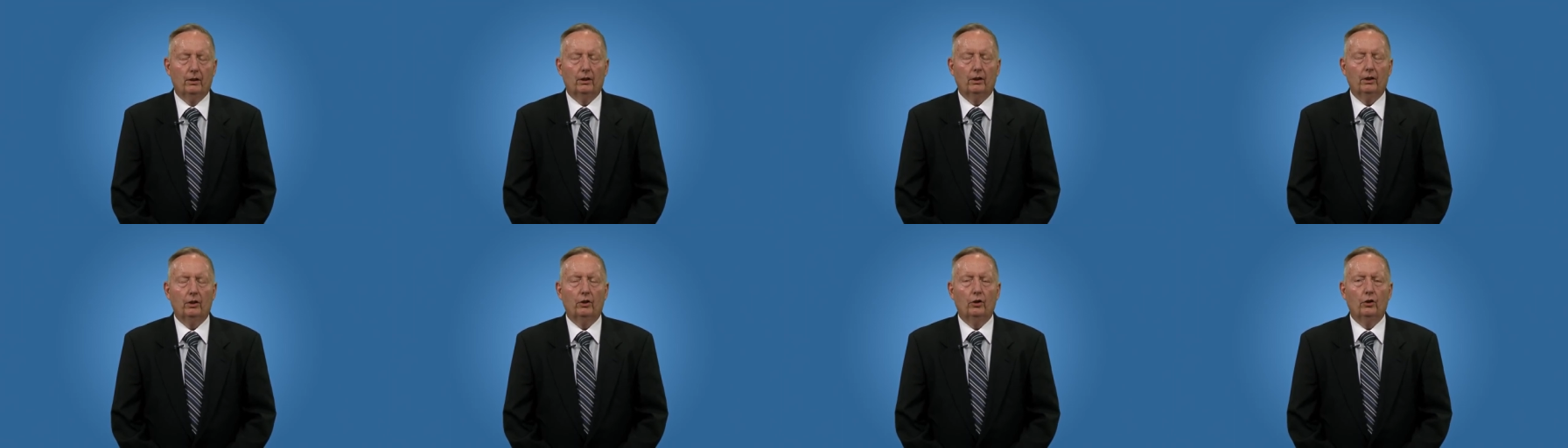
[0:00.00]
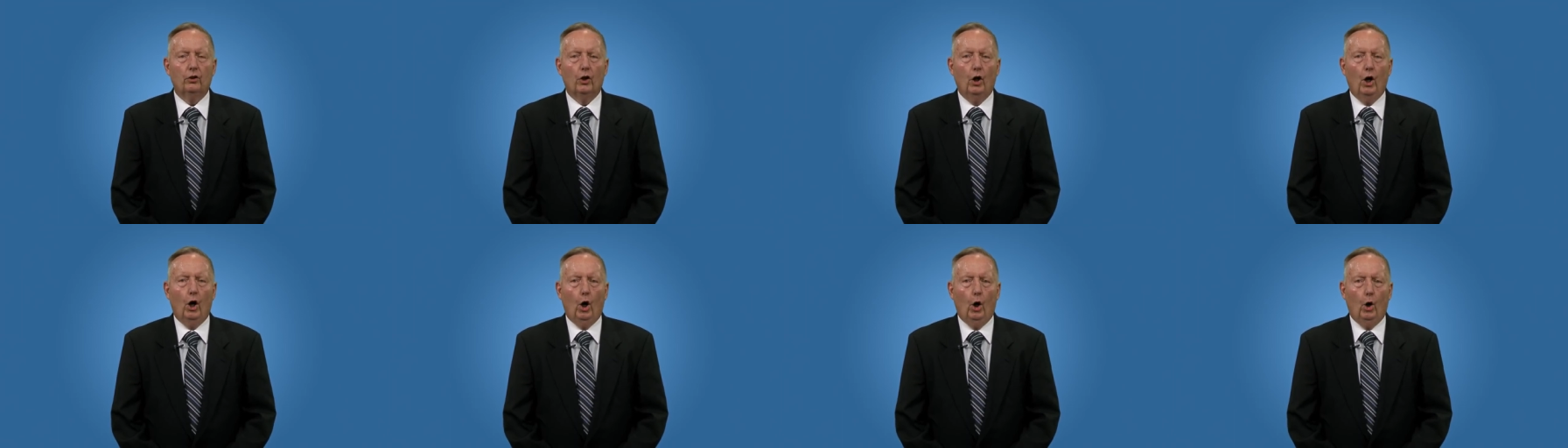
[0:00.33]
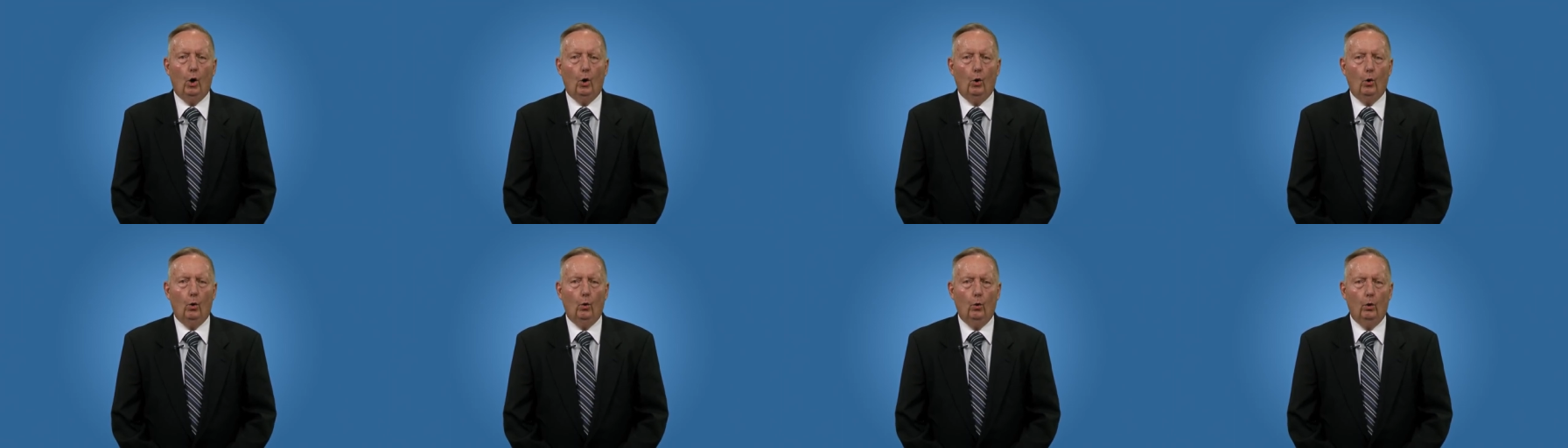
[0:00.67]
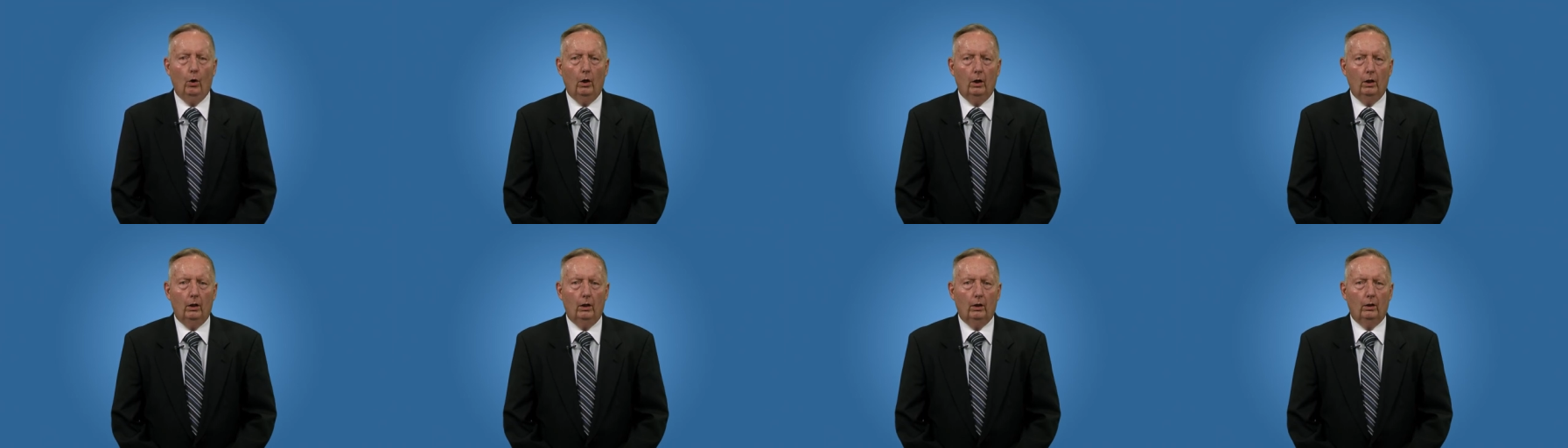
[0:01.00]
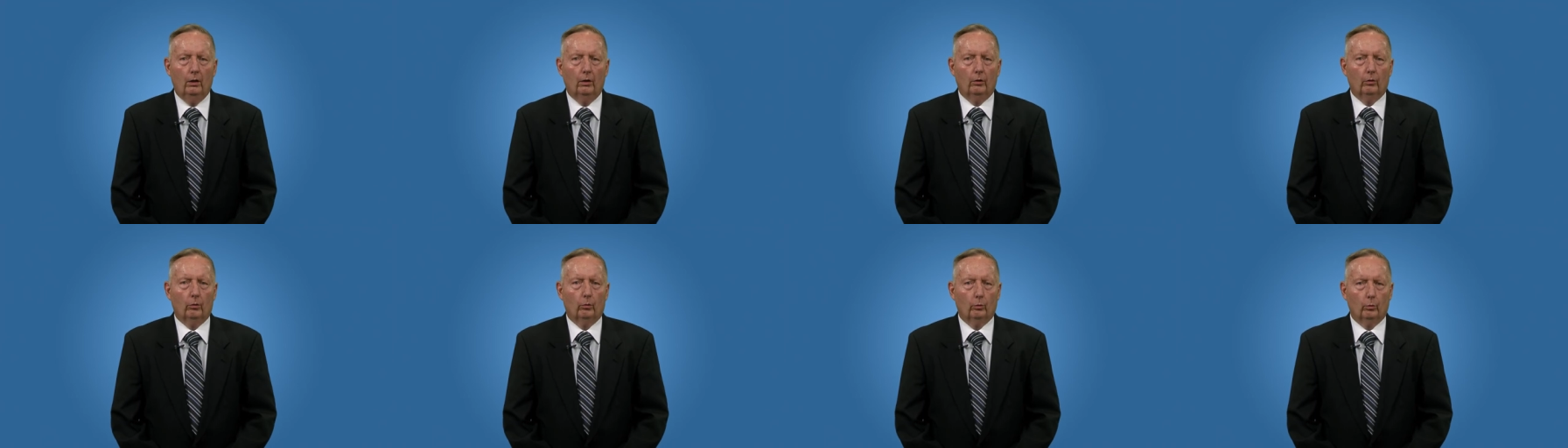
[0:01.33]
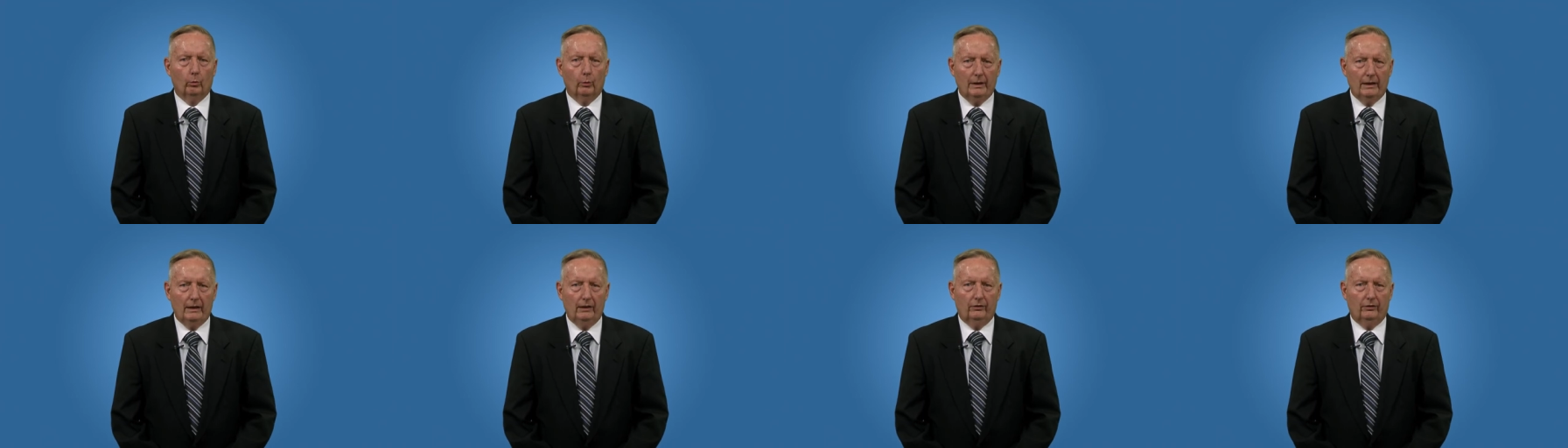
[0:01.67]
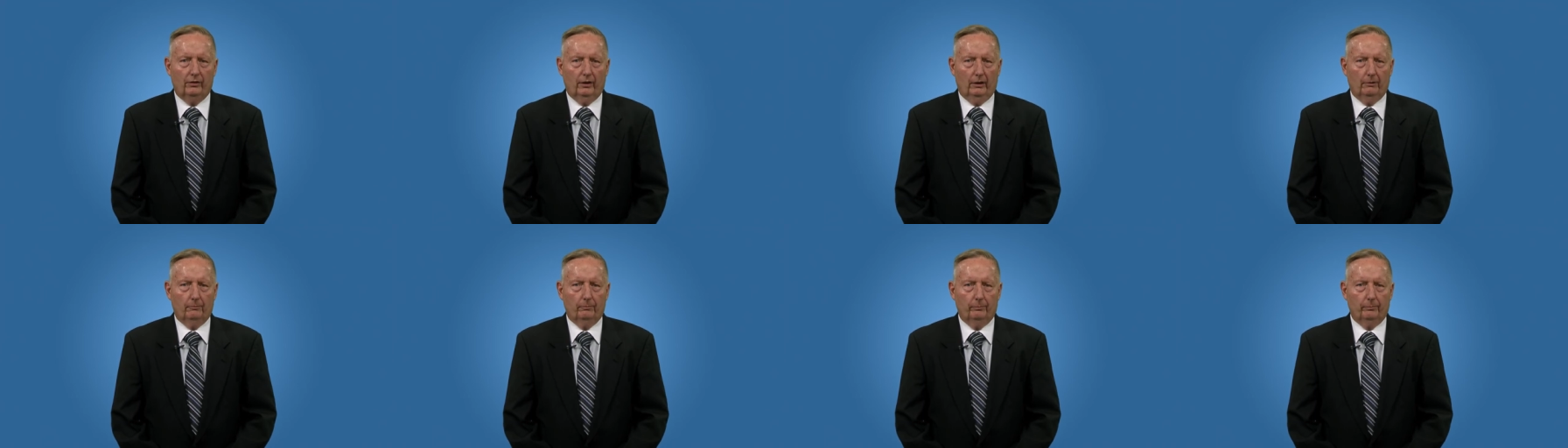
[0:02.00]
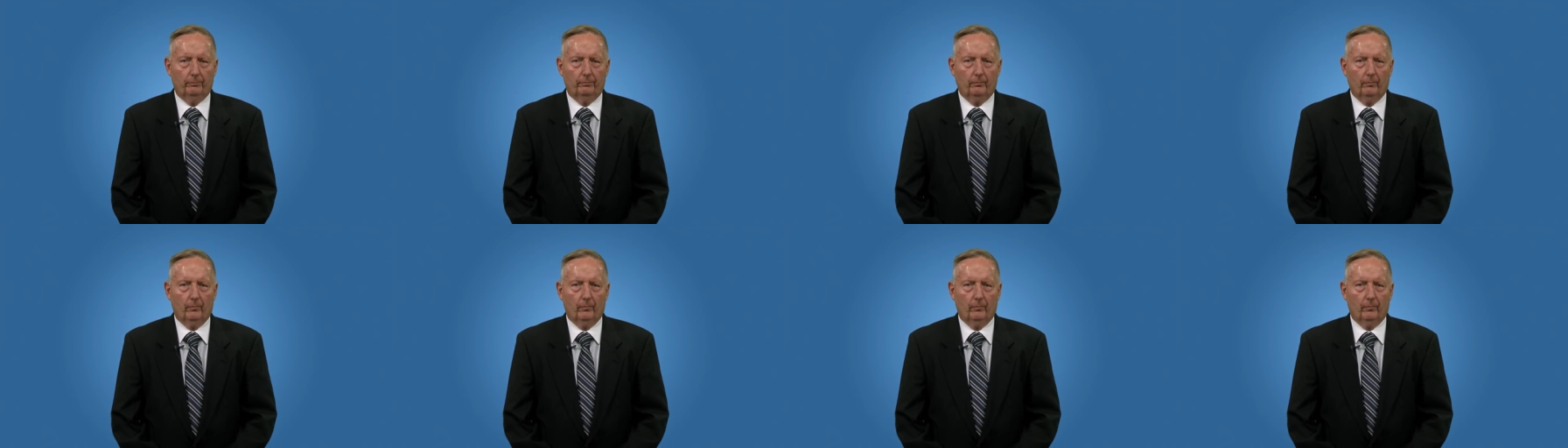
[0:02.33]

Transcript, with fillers: no reason